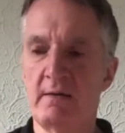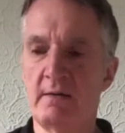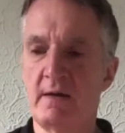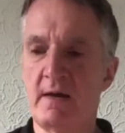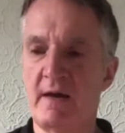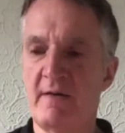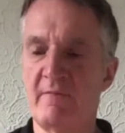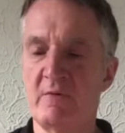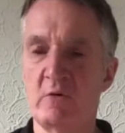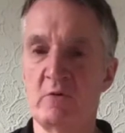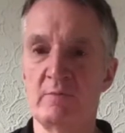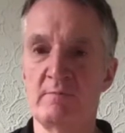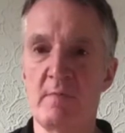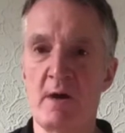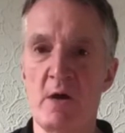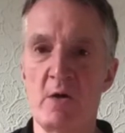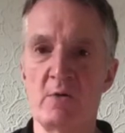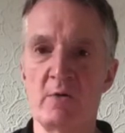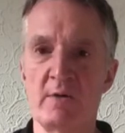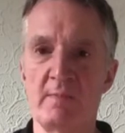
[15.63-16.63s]
have a good
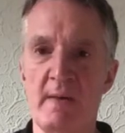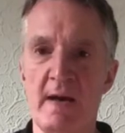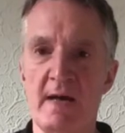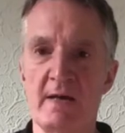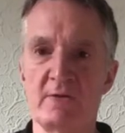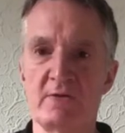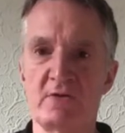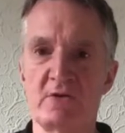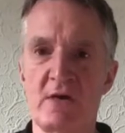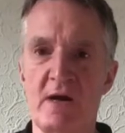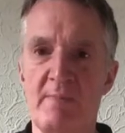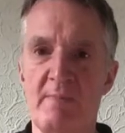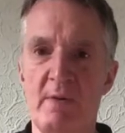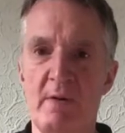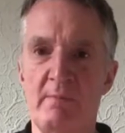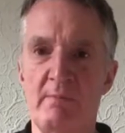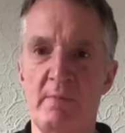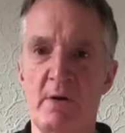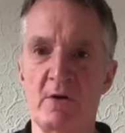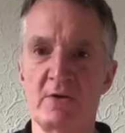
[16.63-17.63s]
moan about
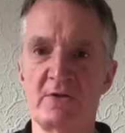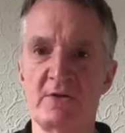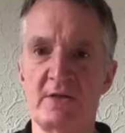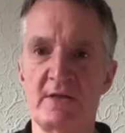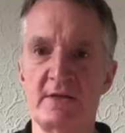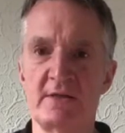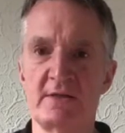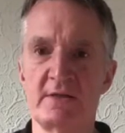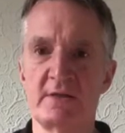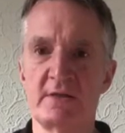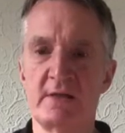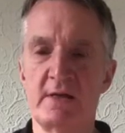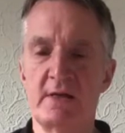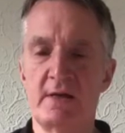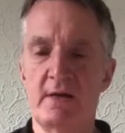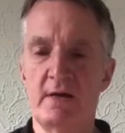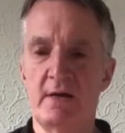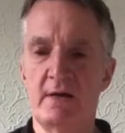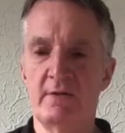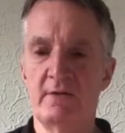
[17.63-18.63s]
strap-on bosses
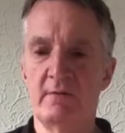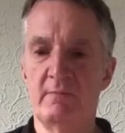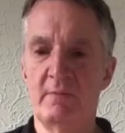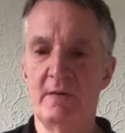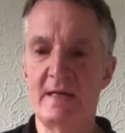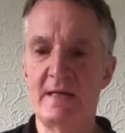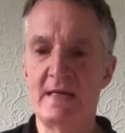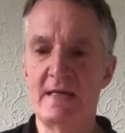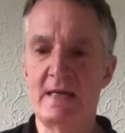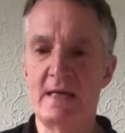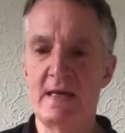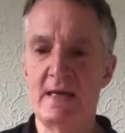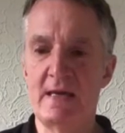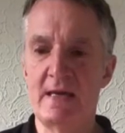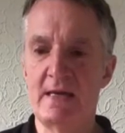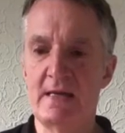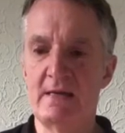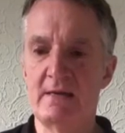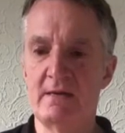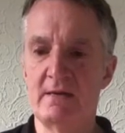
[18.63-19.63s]
and them
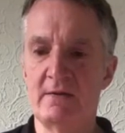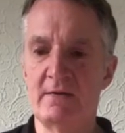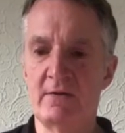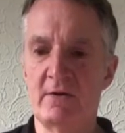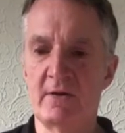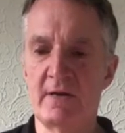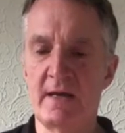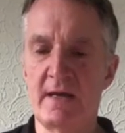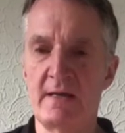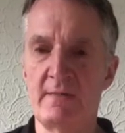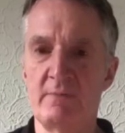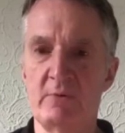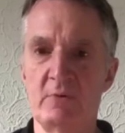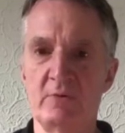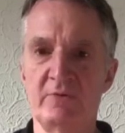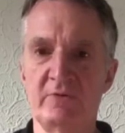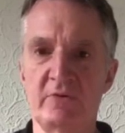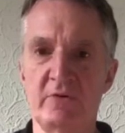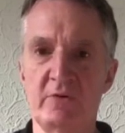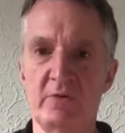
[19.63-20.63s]
leaking and not able
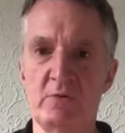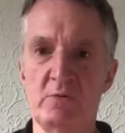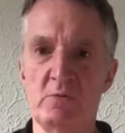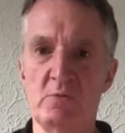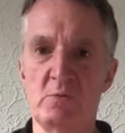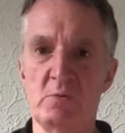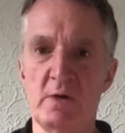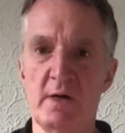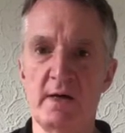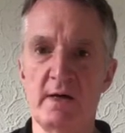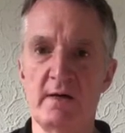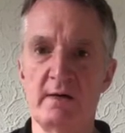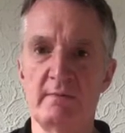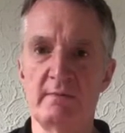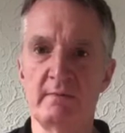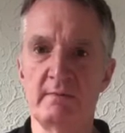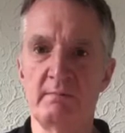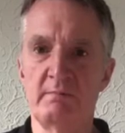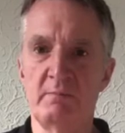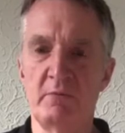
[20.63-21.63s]
to
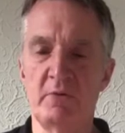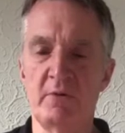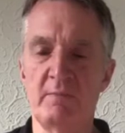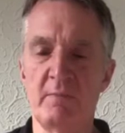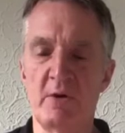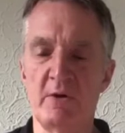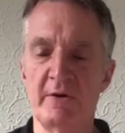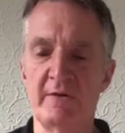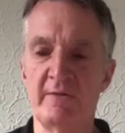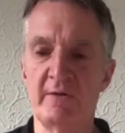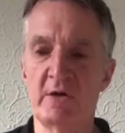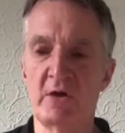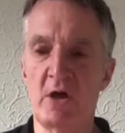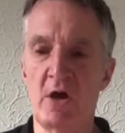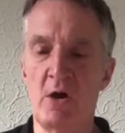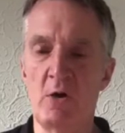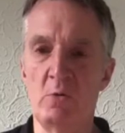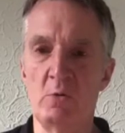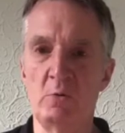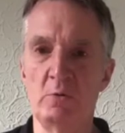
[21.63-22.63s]
put them on in the
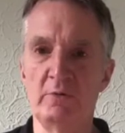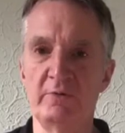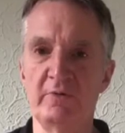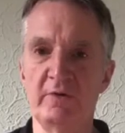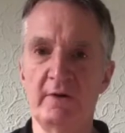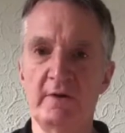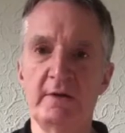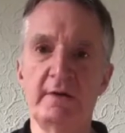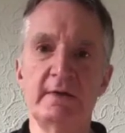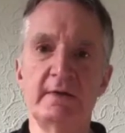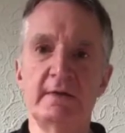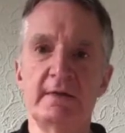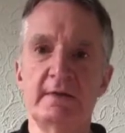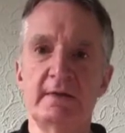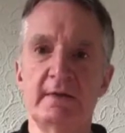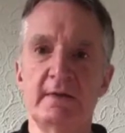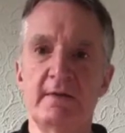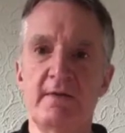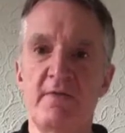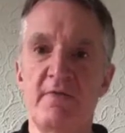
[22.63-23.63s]
cold,
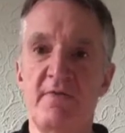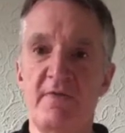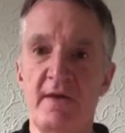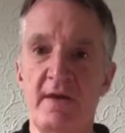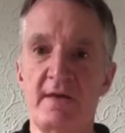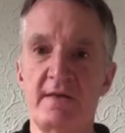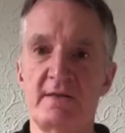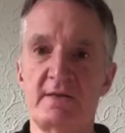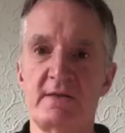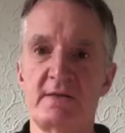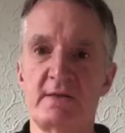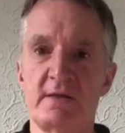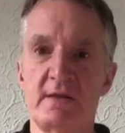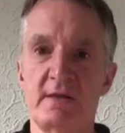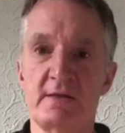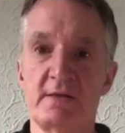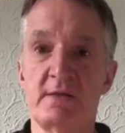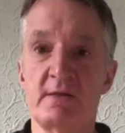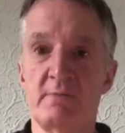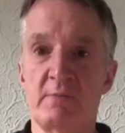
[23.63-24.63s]
this
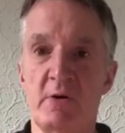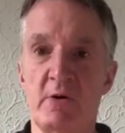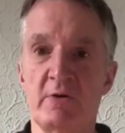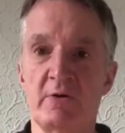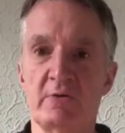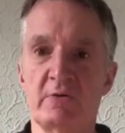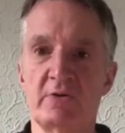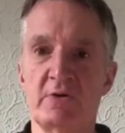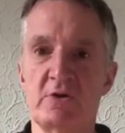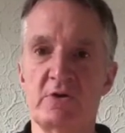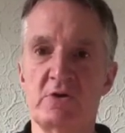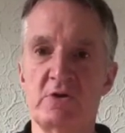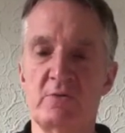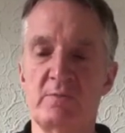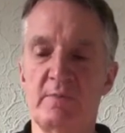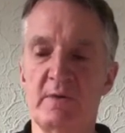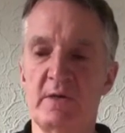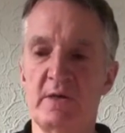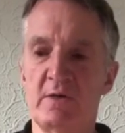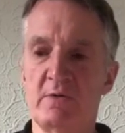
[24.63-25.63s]
is the product you should
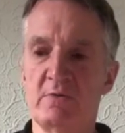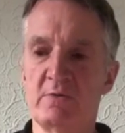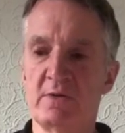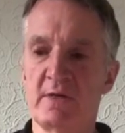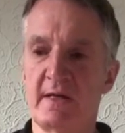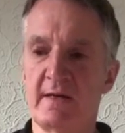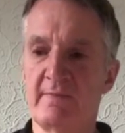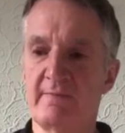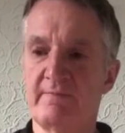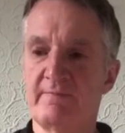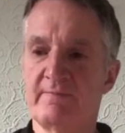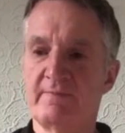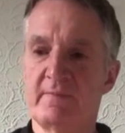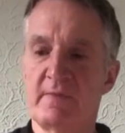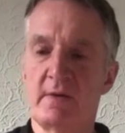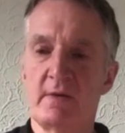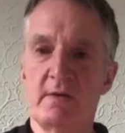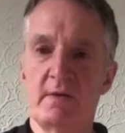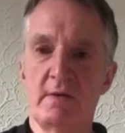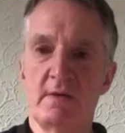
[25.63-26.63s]
be using.
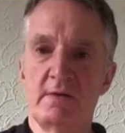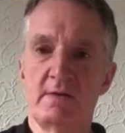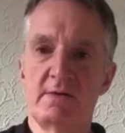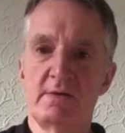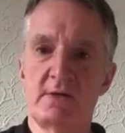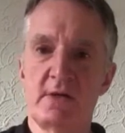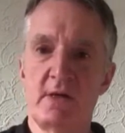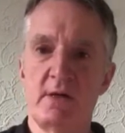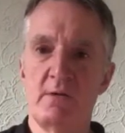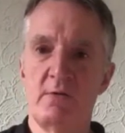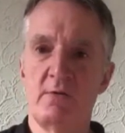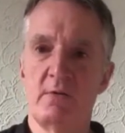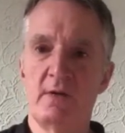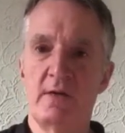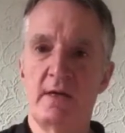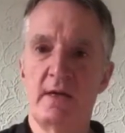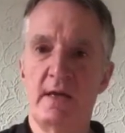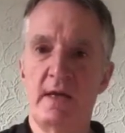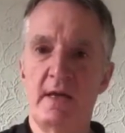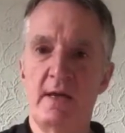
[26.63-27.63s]
So
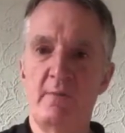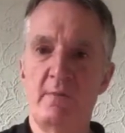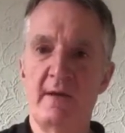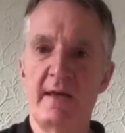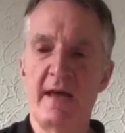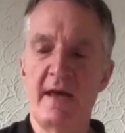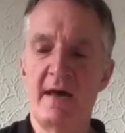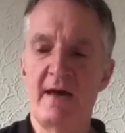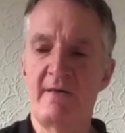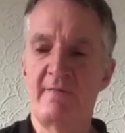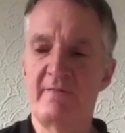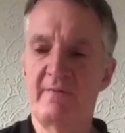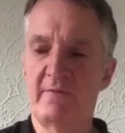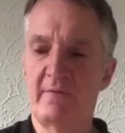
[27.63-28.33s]
here we have